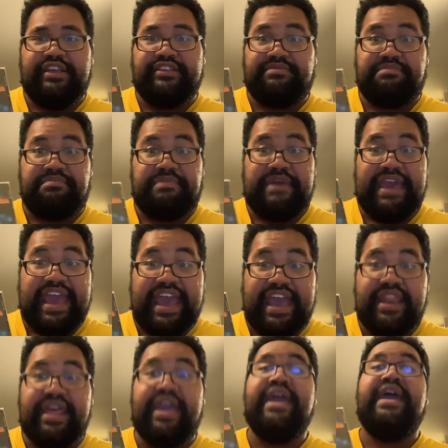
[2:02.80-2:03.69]

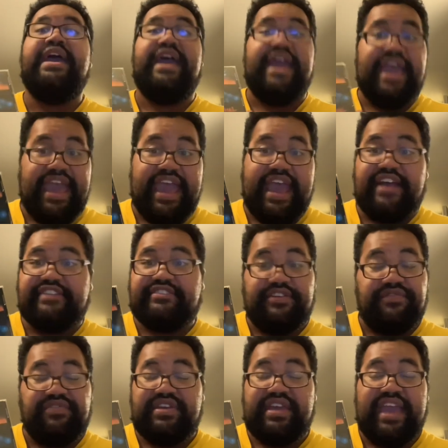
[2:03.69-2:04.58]
badass.
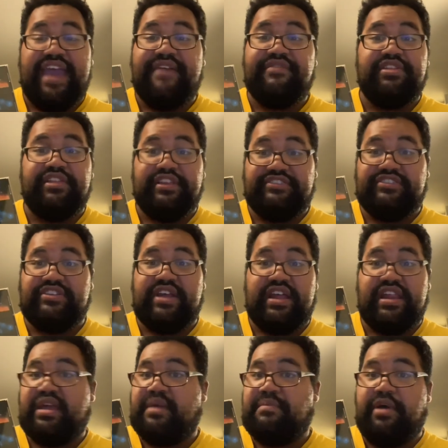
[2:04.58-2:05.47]
If you haven't listened to
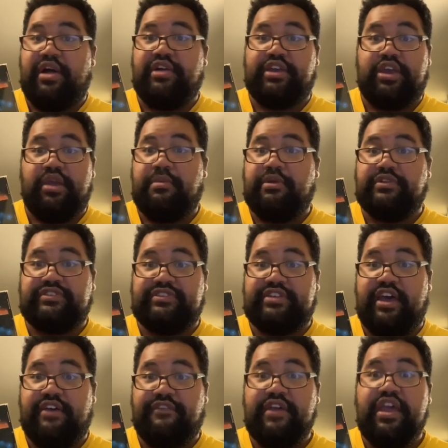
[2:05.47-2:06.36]
any of Paul Gilbert's
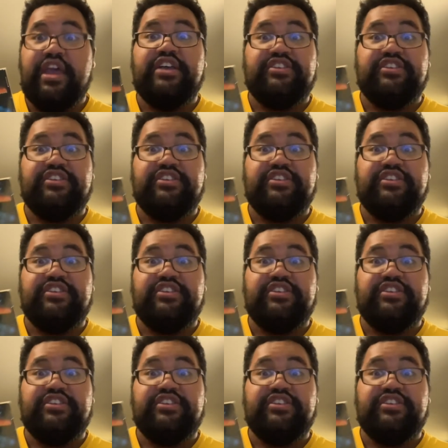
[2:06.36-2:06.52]
stuff,